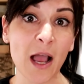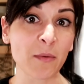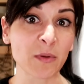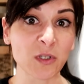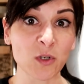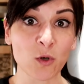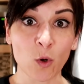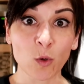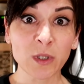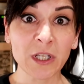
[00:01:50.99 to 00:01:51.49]
I was
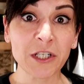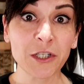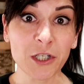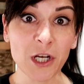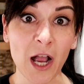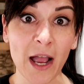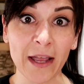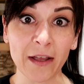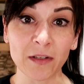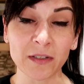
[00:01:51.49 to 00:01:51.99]
an only
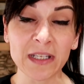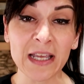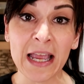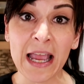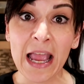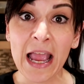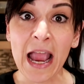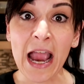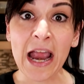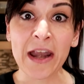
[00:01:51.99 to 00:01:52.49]
child,
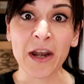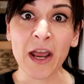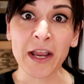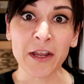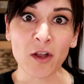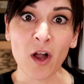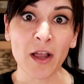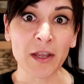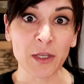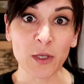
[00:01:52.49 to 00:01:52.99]
and I
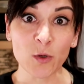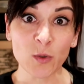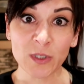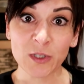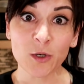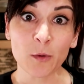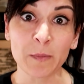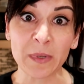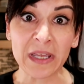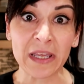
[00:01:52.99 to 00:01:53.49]
got
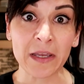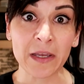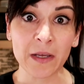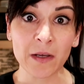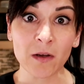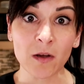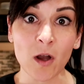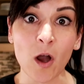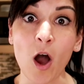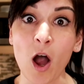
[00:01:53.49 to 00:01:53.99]
used to
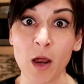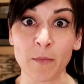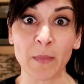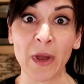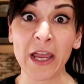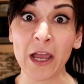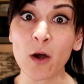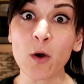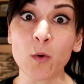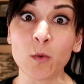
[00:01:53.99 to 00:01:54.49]
being on
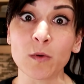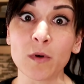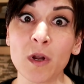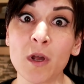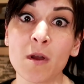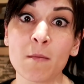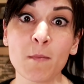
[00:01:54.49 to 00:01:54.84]
my own.